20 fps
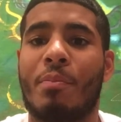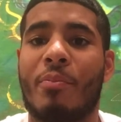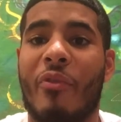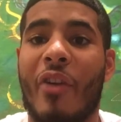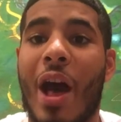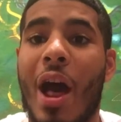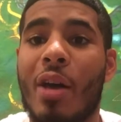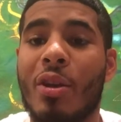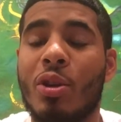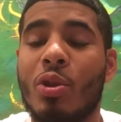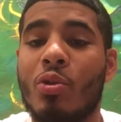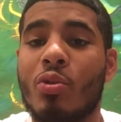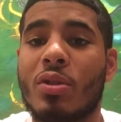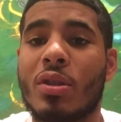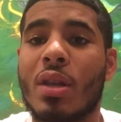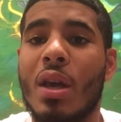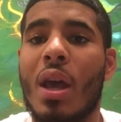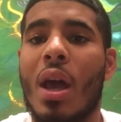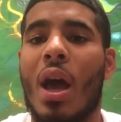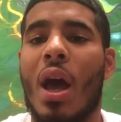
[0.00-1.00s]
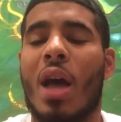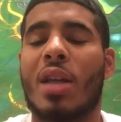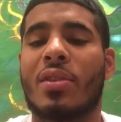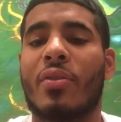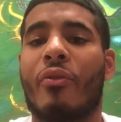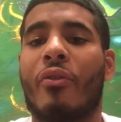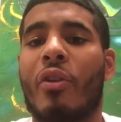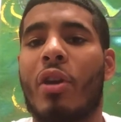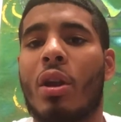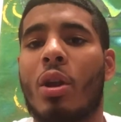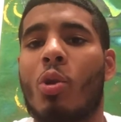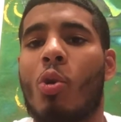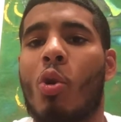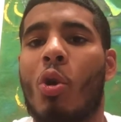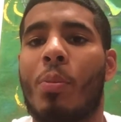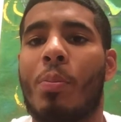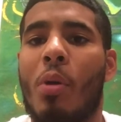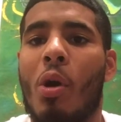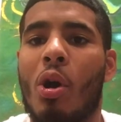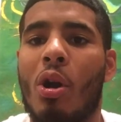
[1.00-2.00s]
values as a very
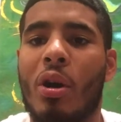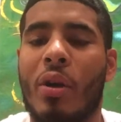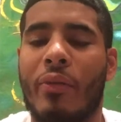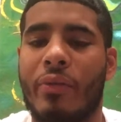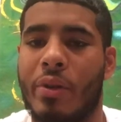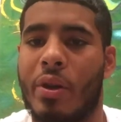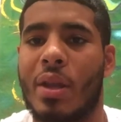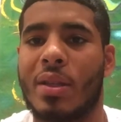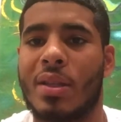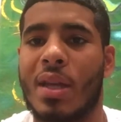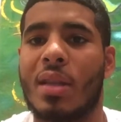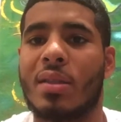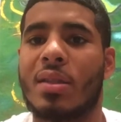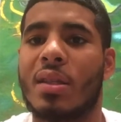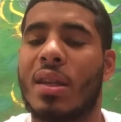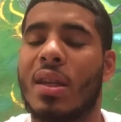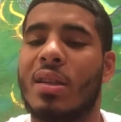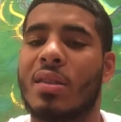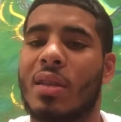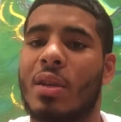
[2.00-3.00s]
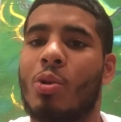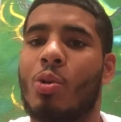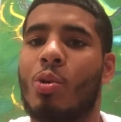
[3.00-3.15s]
core part of their identities and